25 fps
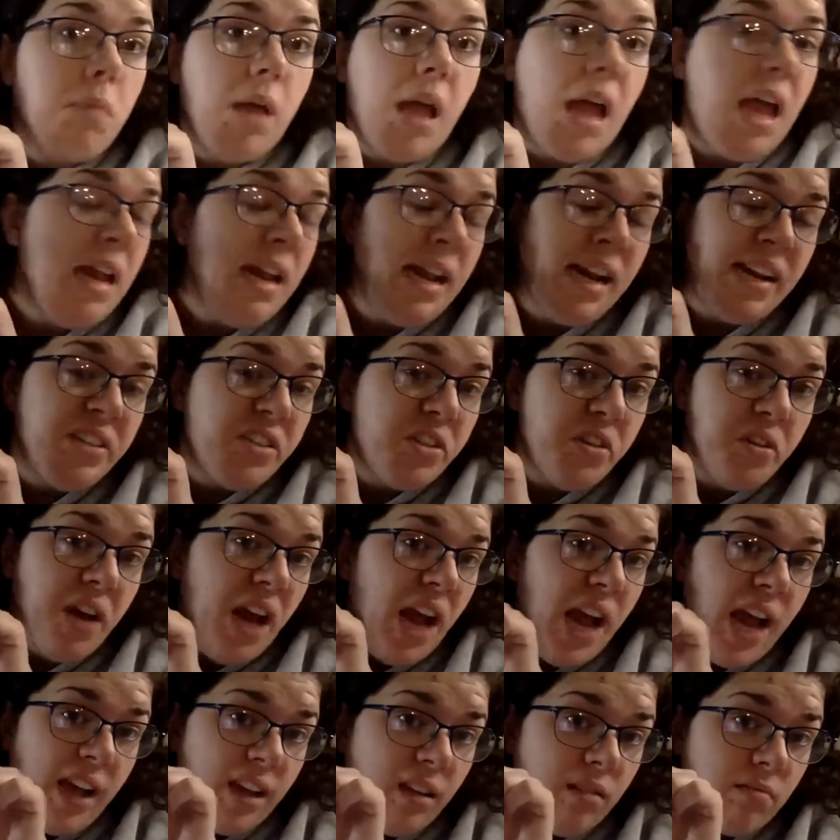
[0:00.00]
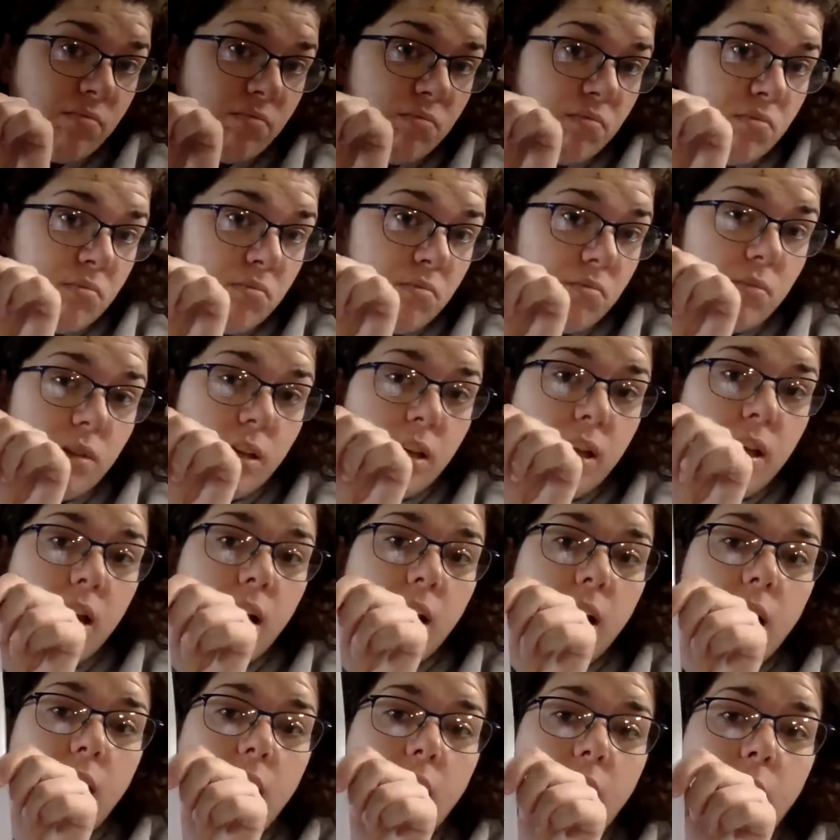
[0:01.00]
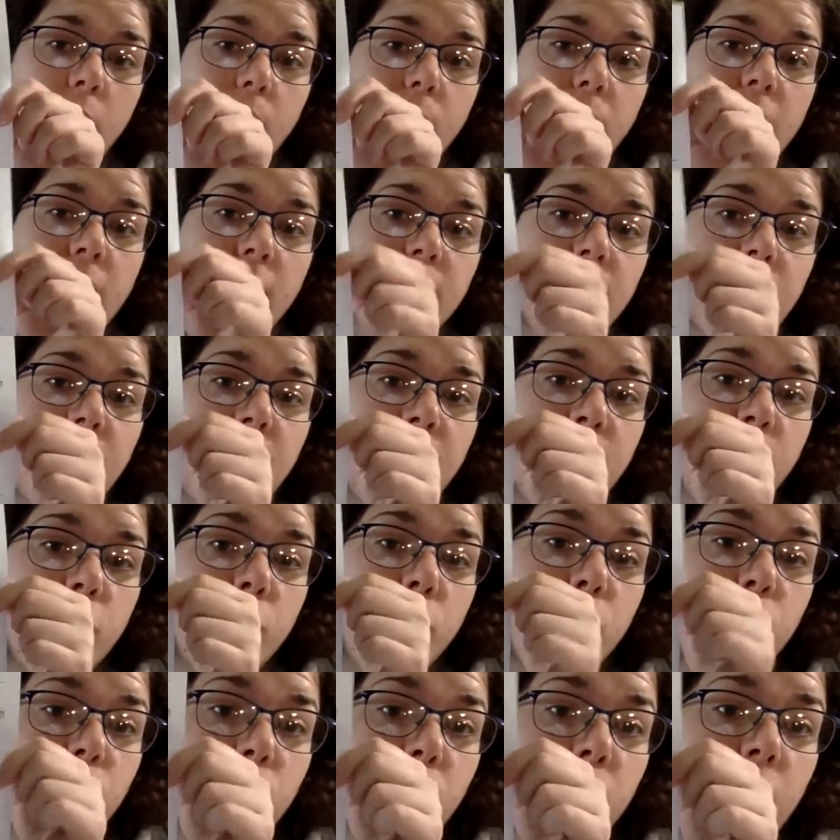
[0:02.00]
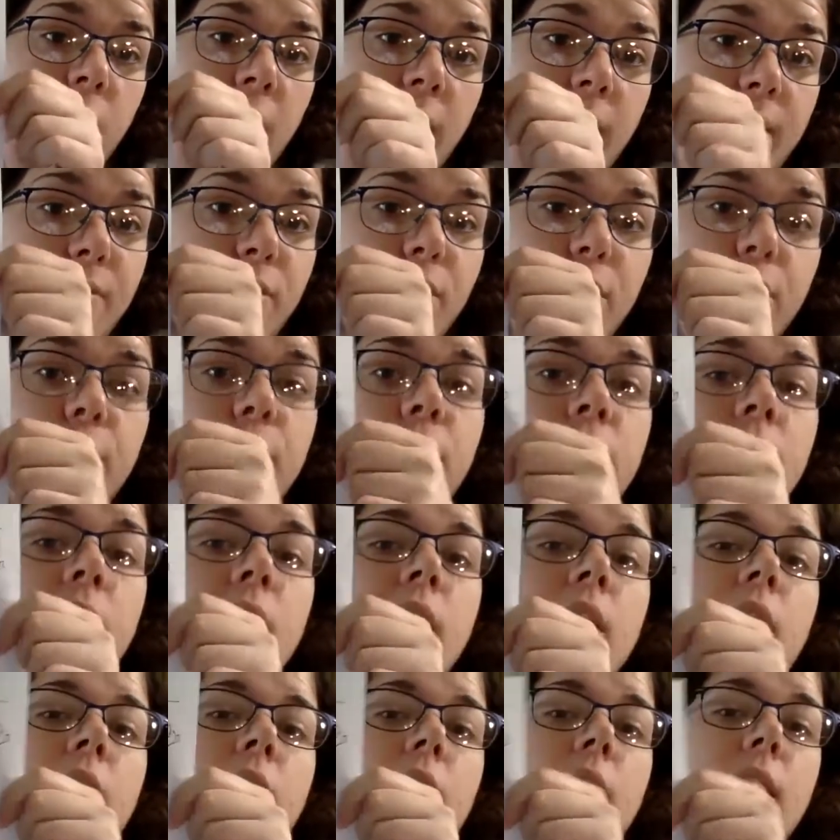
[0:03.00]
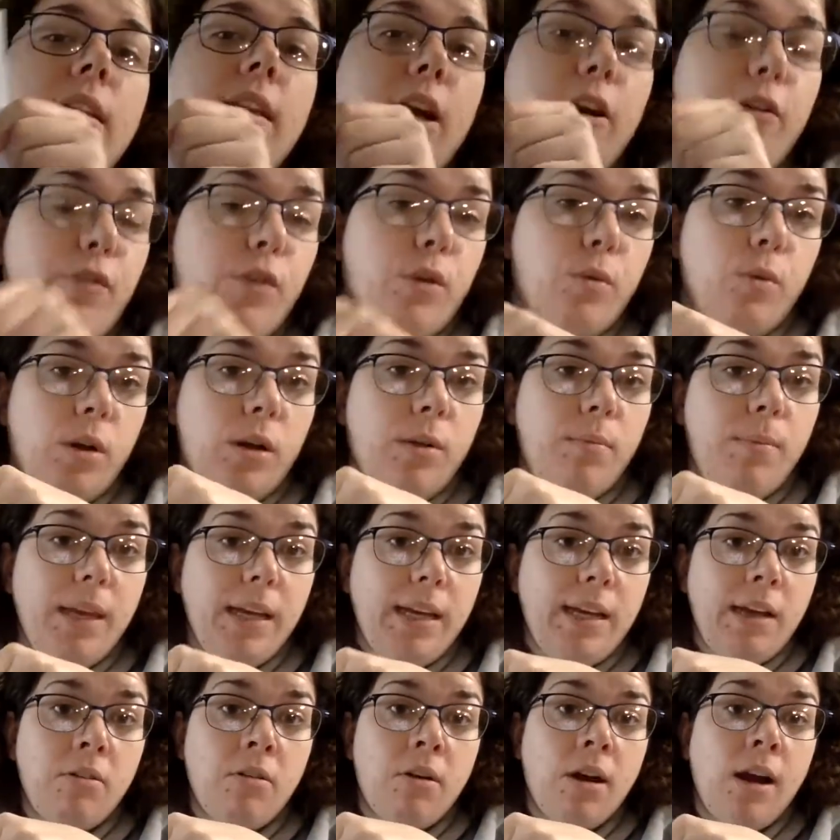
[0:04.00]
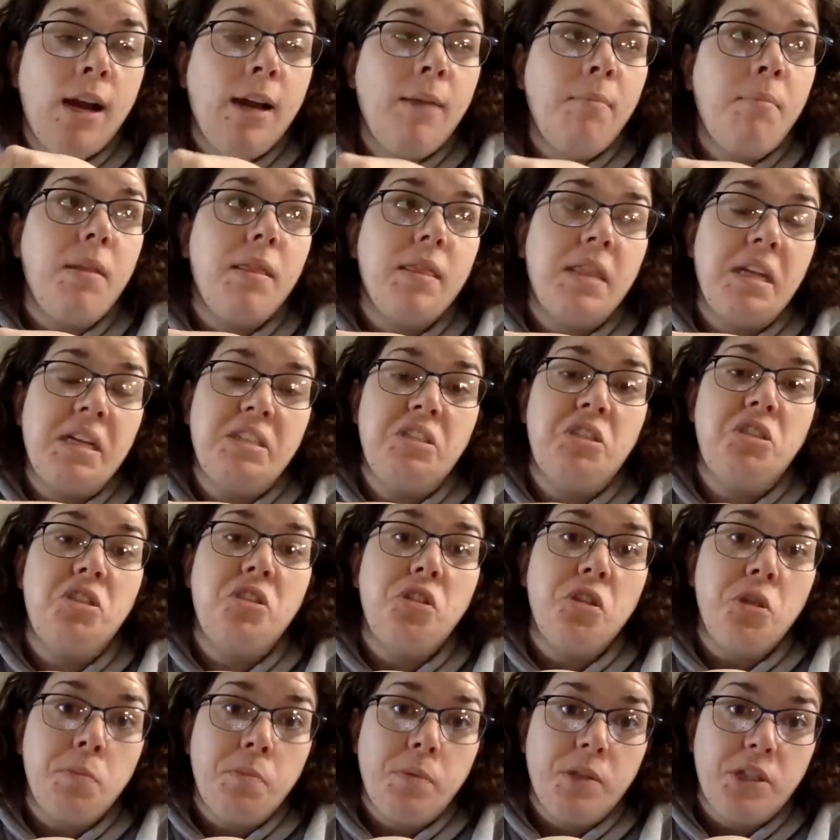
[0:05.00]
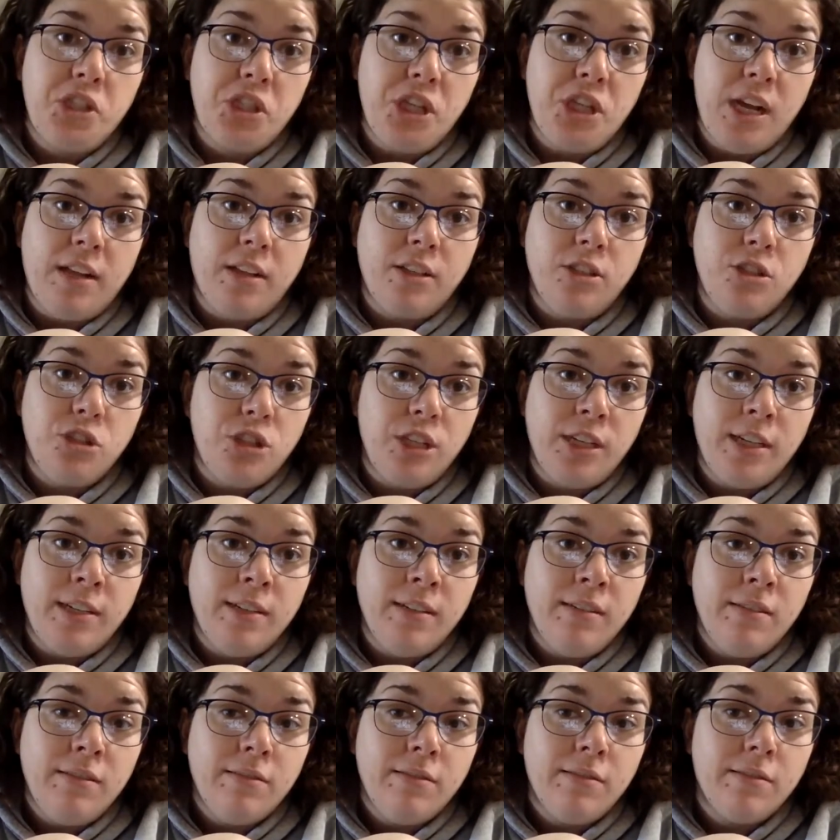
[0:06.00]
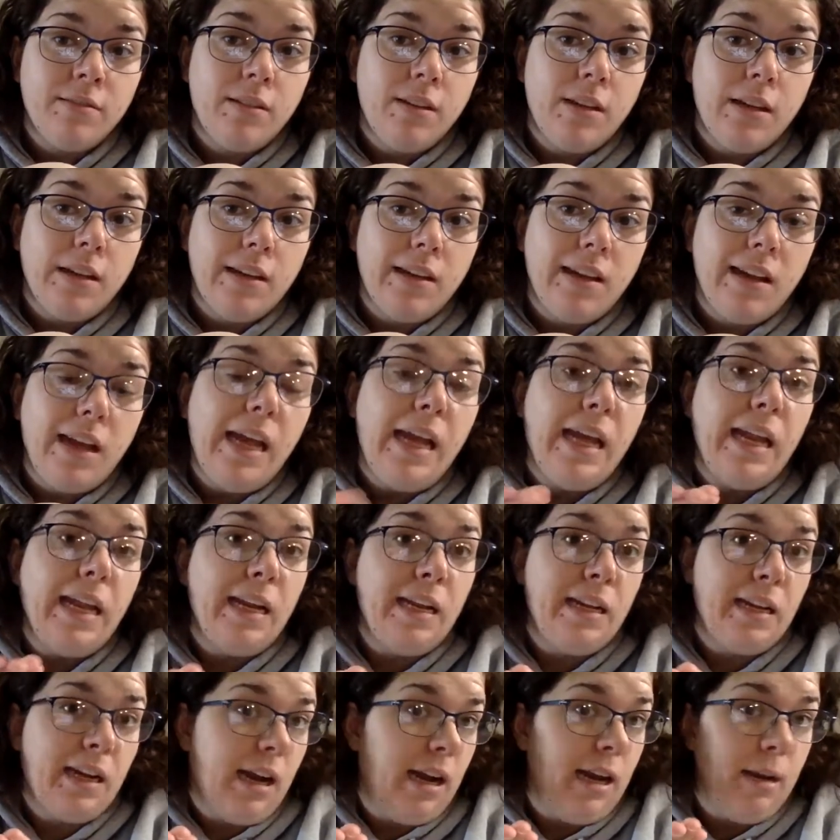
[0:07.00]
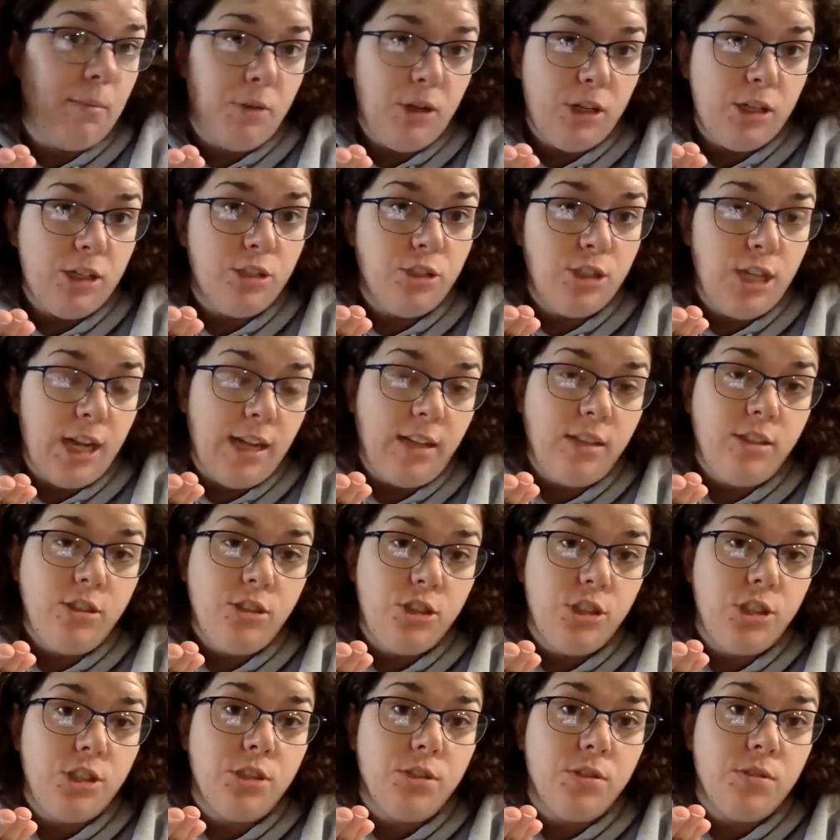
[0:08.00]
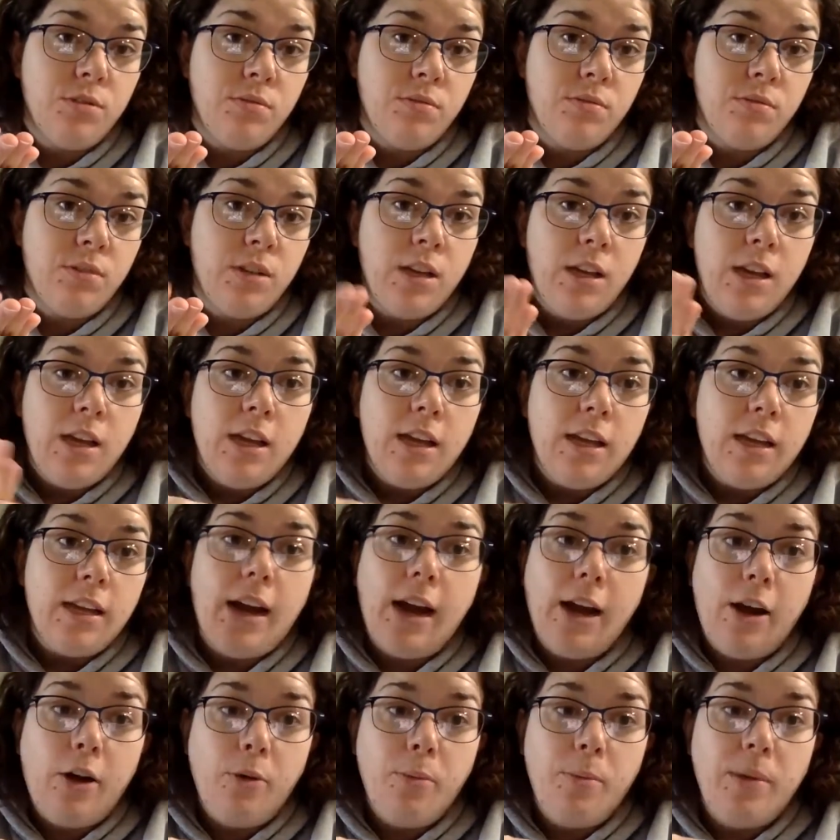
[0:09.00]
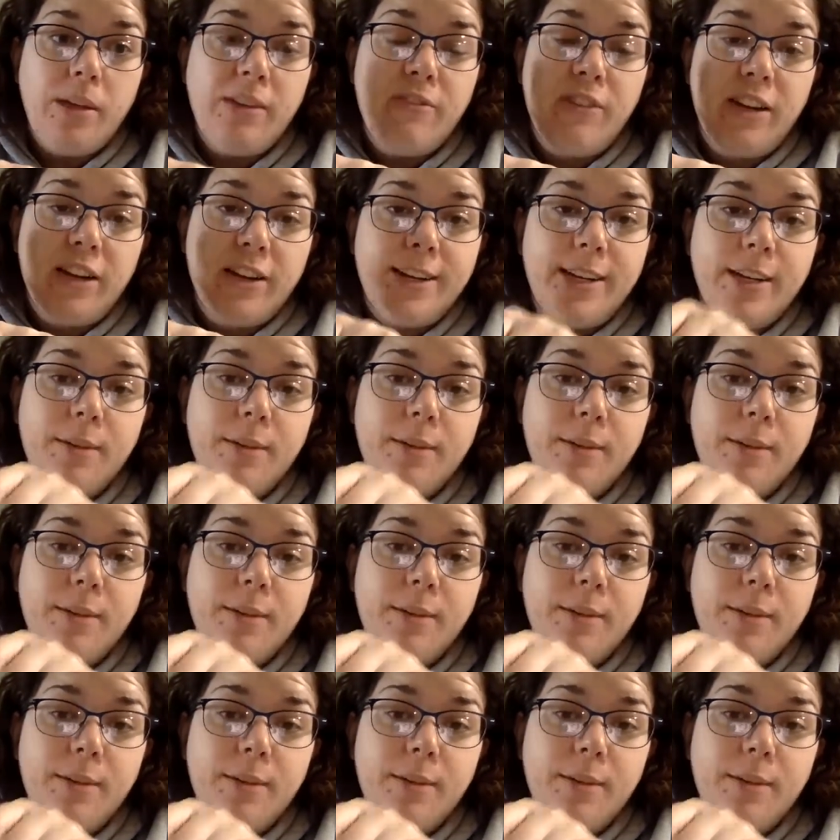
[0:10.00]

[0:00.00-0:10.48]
and that's okay um, because haikus don't have to. Now, if you want to make it rhyme, that's super challenging, and I'm going to challenge you. I will be very